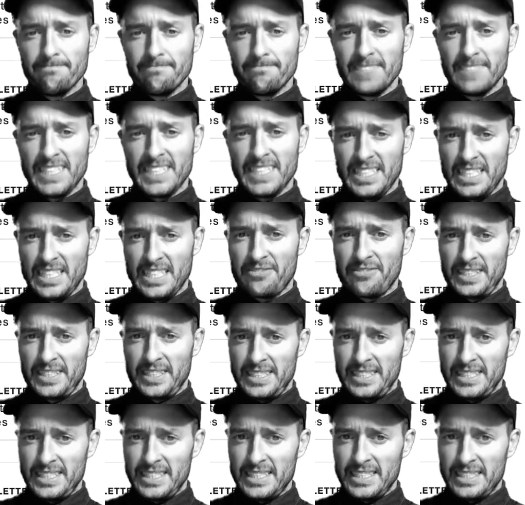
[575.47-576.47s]
he
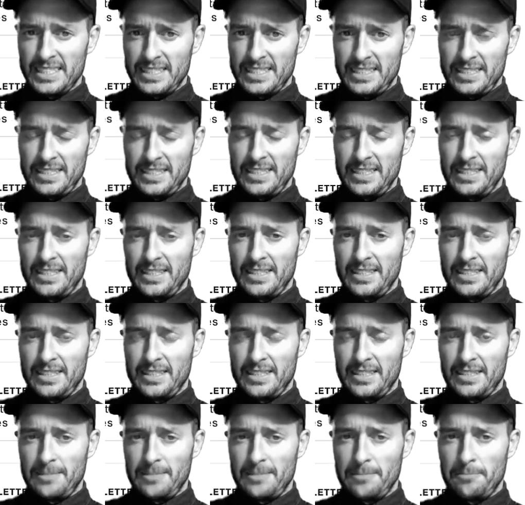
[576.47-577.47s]
definitely did.
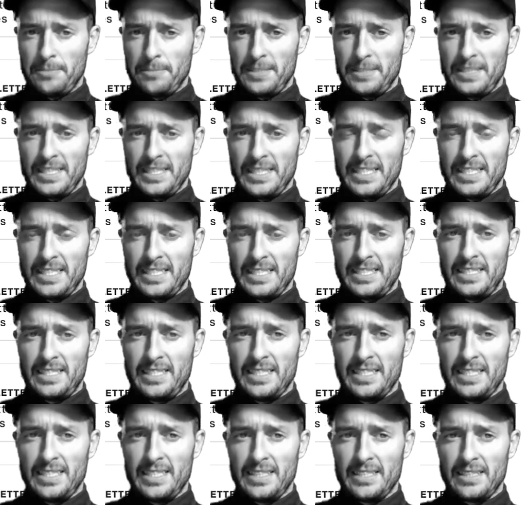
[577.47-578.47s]
But the
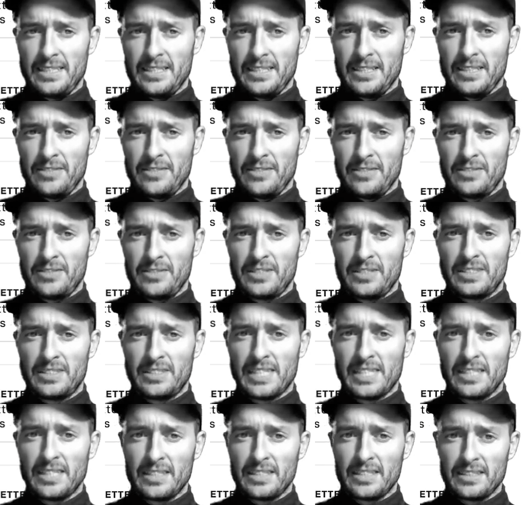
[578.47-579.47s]
idea of
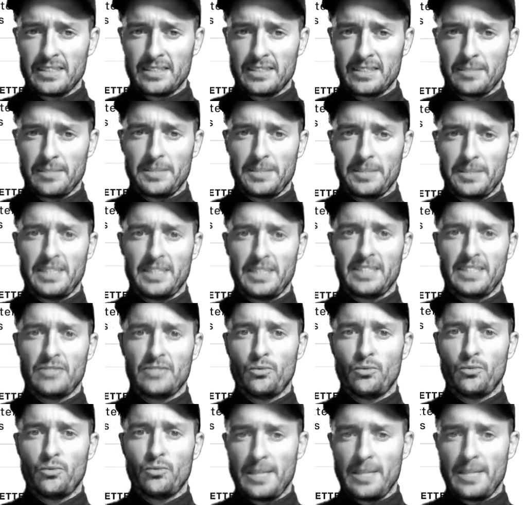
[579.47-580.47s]
selling something that's
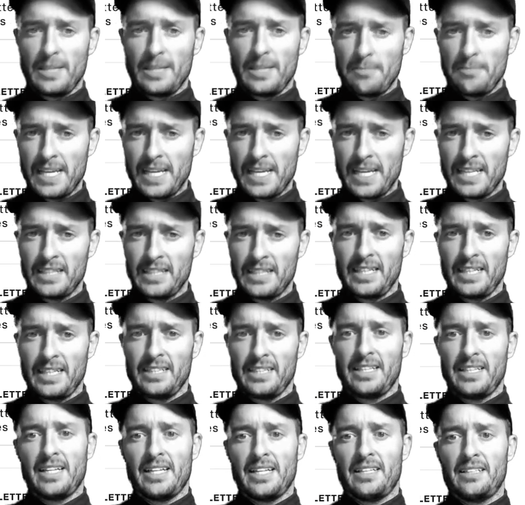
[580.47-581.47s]
ready-made
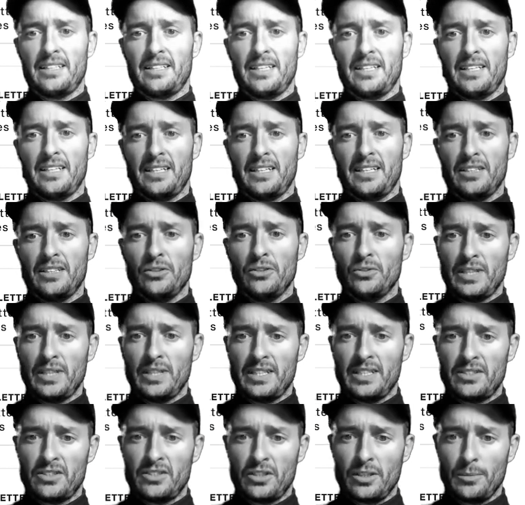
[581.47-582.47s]
like that, and I use
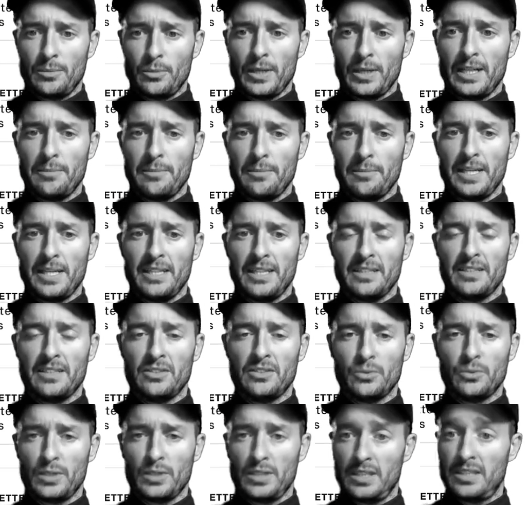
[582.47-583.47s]
that term ready-made
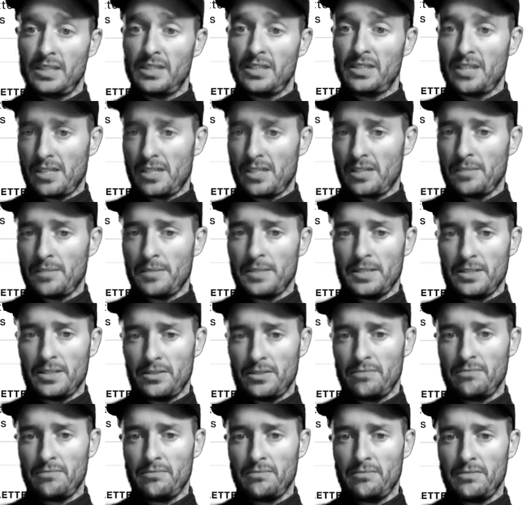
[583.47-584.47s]
because we're going to talk about
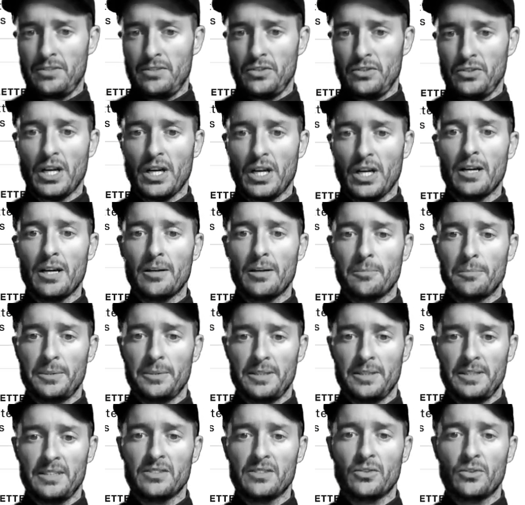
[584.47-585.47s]
Duchamp
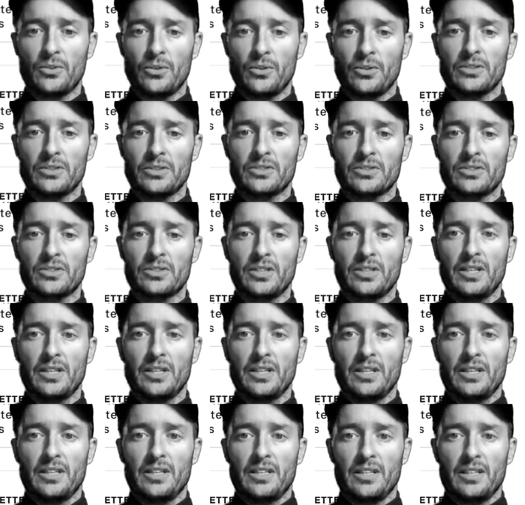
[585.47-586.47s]
in this course
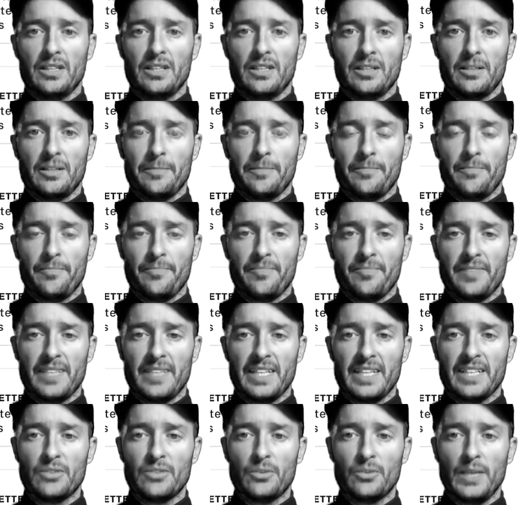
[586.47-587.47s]

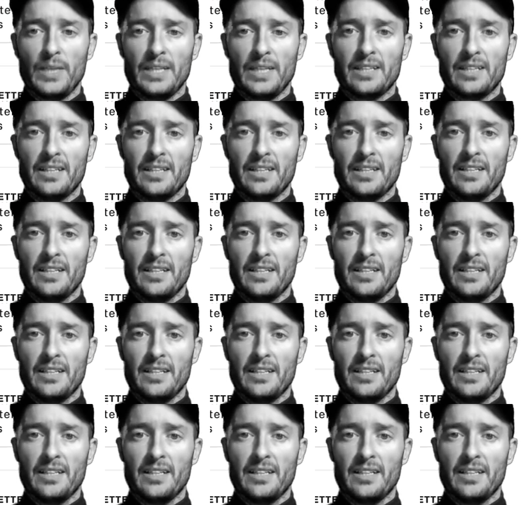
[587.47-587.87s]
next week,